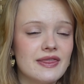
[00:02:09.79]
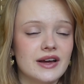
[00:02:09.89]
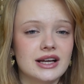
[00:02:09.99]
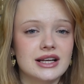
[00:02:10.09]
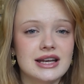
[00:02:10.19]

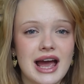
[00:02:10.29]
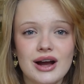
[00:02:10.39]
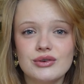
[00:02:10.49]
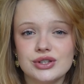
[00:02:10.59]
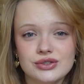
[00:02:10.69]
that can
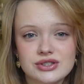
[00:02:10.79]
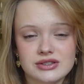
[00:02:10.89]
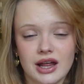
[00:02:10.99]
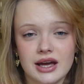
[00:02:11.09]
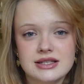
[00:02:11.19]
now
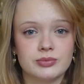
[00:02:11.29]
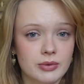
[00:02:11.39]
utilise